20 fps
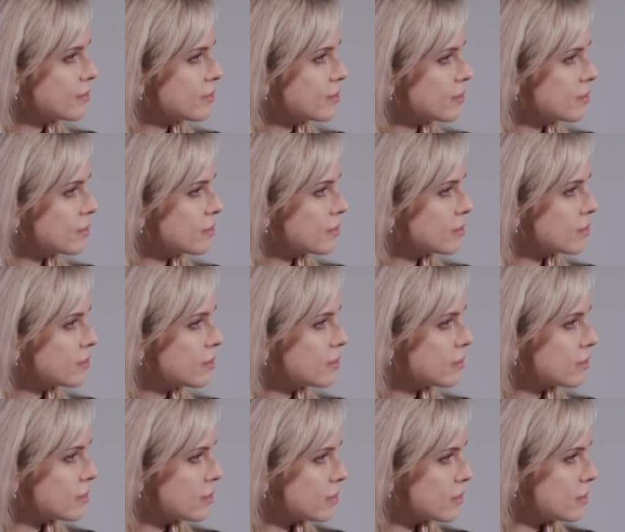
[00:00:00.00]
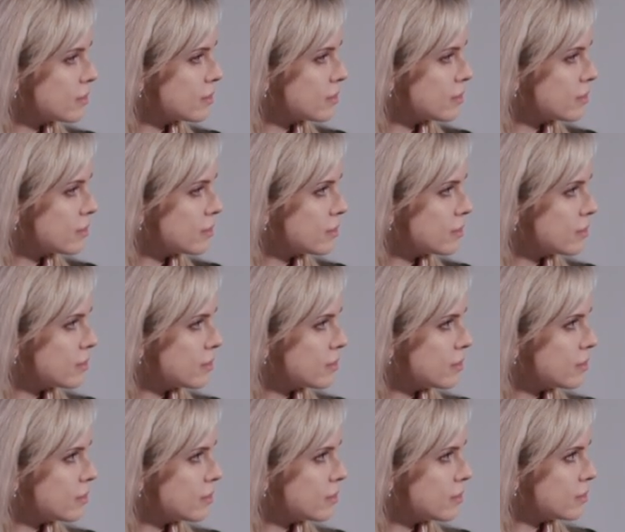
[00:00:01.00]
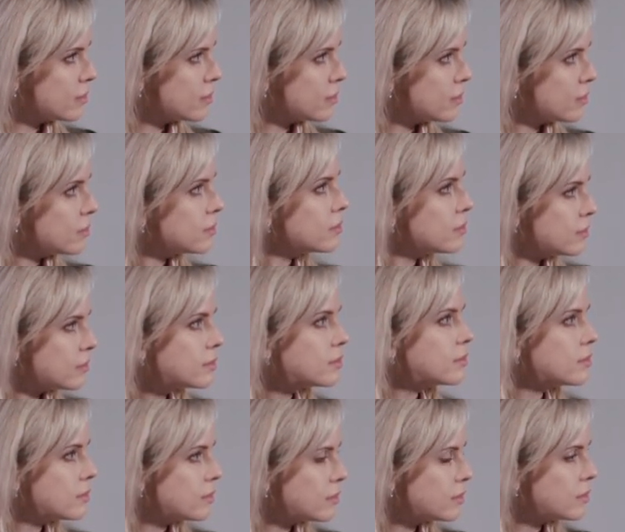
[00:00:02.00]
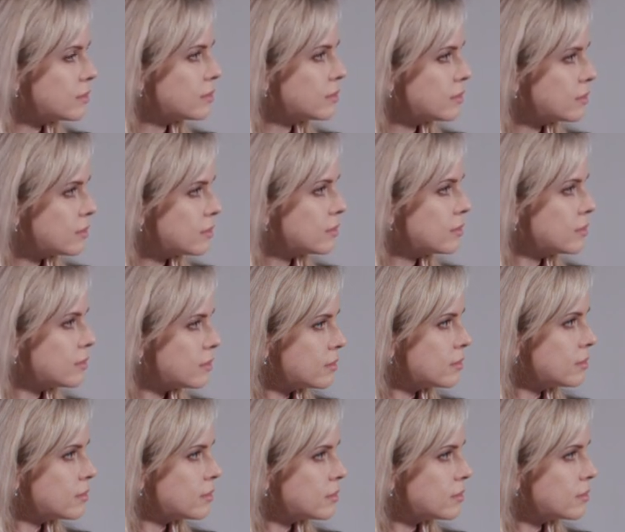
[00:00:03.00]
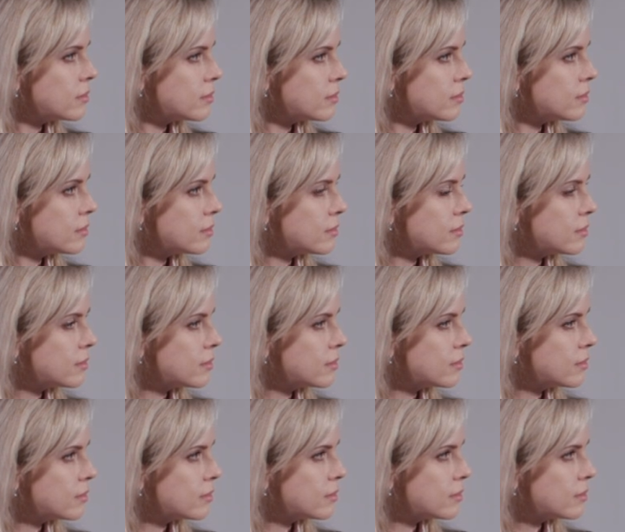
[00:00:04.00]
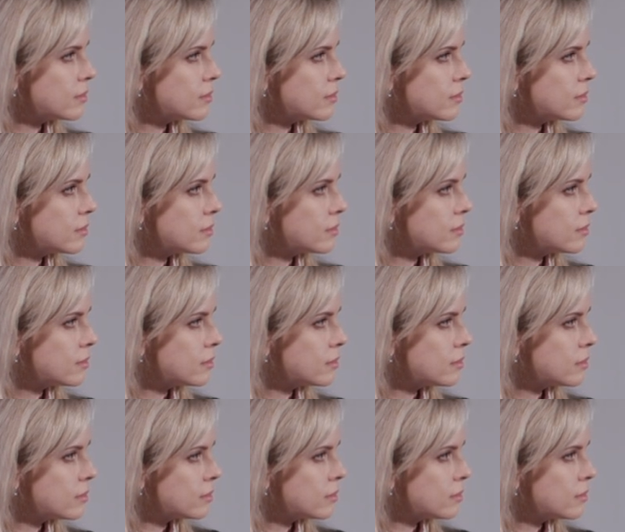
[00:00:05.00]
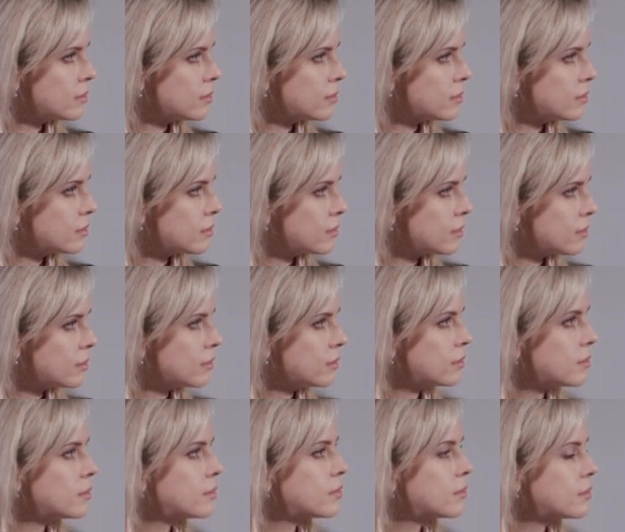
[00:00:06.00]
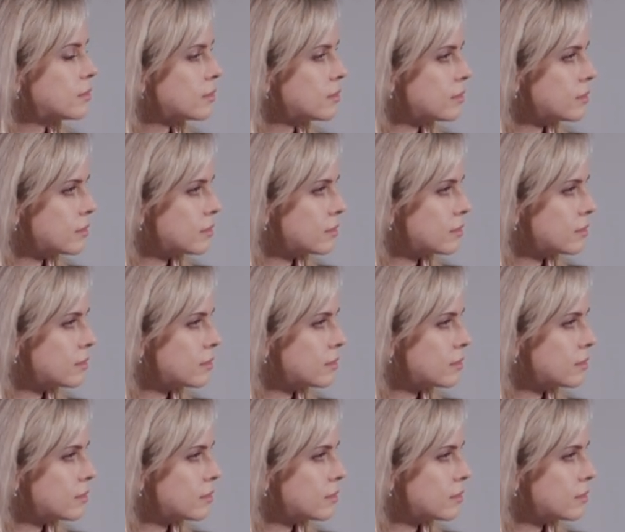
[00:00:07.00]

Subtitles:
The person shown says nothing.